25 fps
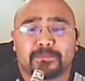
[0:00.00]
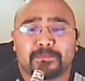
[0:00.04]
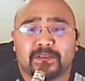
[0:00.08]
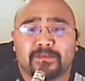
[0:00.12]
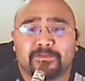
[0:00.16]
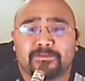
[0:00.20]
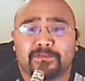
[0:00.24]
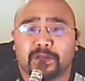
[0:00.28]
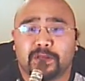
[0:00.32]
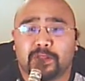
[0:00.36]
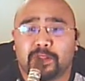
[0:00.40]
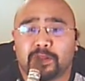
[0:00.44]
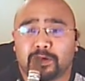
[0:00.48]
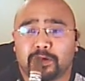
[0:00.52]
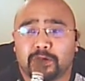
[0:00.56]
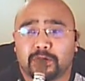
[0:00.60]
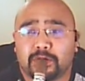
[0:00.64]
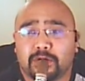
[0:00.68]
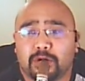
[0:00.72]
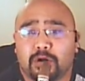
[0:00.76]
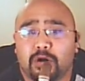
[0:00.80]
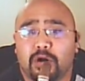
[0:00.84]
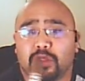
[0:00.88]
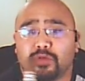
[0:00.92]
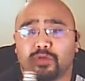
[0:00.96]
filler
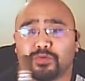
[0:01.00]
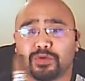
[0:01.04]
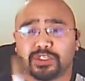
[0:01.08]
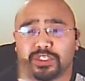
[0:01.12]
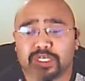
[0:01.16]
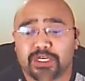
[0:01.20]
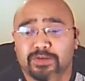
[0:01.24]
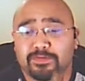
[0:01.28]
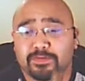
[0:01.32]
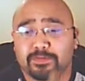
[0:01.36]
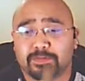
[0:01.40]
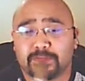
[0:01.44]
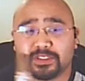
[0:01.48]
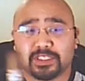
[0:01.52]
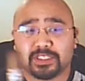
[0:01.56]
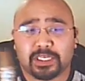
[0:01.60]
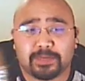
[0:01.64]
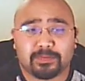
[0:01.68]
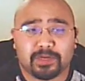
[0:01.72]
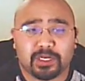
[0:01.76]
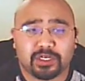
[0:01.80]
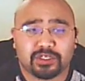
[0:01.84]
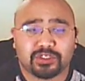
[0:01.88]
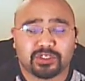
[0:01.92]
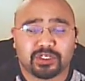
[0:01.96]
all originate from the same
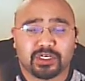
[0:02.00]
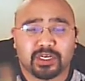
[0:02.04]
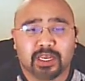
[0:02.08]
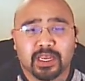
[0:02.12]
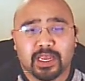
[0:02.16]
country.